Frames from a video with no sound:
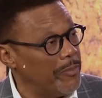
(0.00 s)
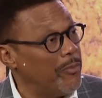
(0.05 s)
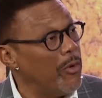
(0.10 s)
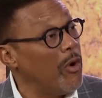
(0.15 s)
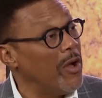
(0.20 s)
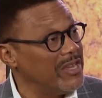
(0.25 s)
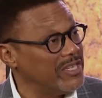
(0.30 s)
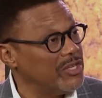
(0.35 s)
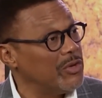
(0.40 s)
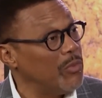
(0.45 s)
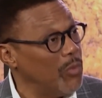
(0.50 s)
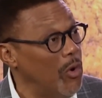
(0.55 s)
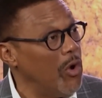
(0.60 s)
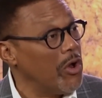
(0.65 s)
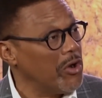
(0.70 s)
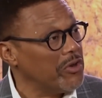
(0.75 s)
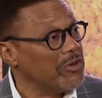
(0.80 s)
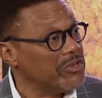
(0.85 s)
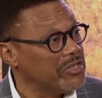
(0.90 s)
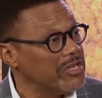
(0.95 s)
We all
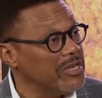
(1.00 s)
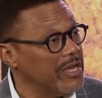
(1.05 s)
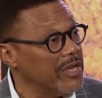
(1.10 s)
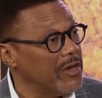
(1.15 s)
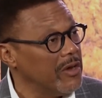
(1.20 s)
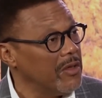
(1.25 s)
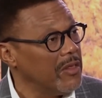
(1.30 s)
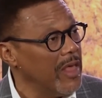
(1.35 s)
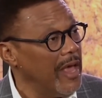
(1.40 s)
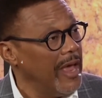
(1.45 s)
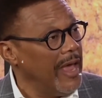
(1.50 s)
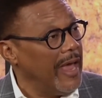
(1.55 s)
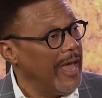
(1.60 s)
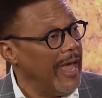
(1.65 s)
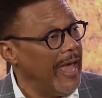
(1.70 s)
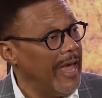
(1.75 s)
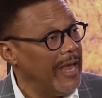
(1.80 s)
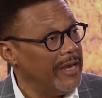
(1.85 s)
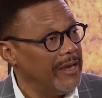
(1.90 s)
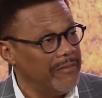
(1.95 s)
have our flaws,
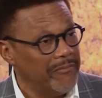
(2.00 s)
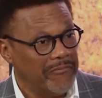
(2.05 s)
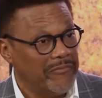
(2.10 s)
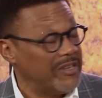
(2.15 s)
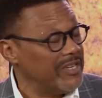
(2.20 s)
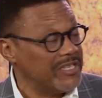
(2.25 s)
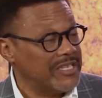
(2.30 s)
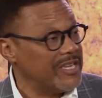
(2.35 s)
but we